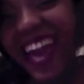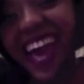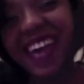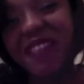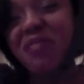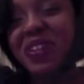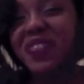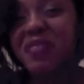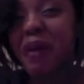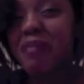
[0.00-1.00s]
I am one of
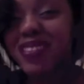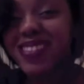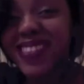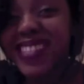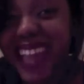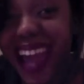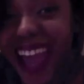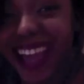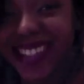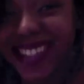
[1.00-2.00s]
the members of the
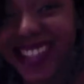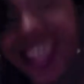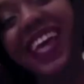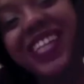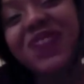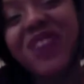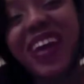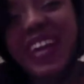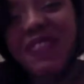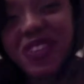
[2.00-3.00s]
DAQs, Divine
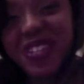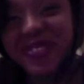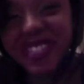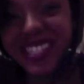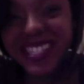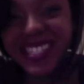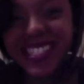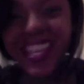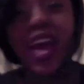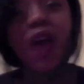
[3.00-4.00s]
African Queens.
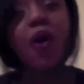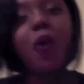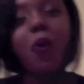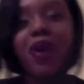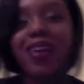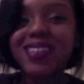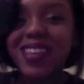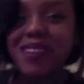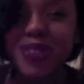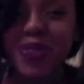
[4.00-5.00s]

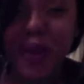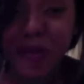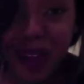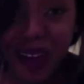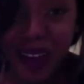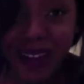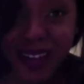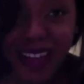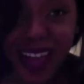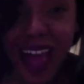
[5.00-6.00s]
Welcome to our blog.
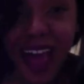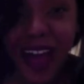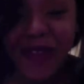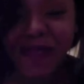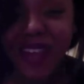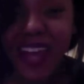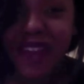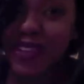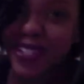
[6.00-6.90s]
Um, I wanted